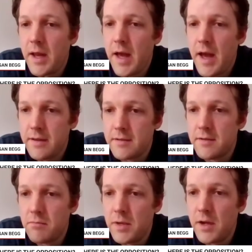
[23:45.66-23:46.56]

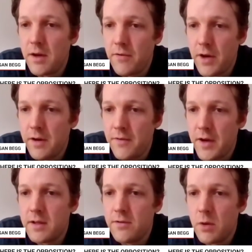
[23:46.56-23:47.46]
hasn't been a very
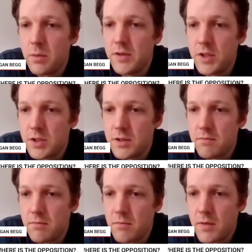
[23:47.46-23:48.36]
effective
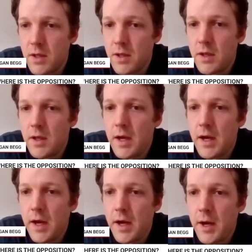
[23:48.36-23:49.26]
opposition
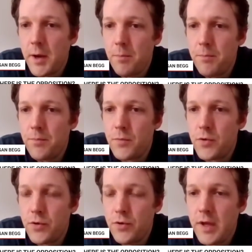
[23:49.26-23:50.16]

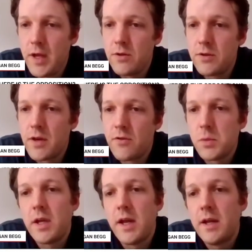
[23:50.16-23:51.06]
to the Andrews
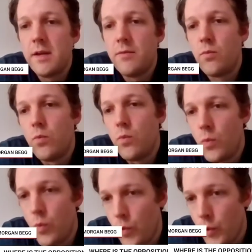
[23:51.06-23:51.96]
government, and
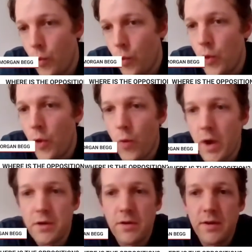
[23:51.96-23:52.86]
you know,
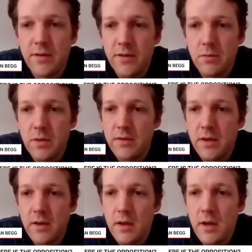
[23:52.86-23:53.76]
one criticism is
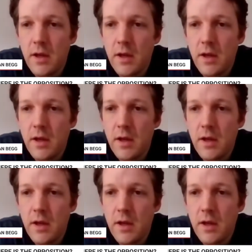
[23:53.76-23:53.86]
that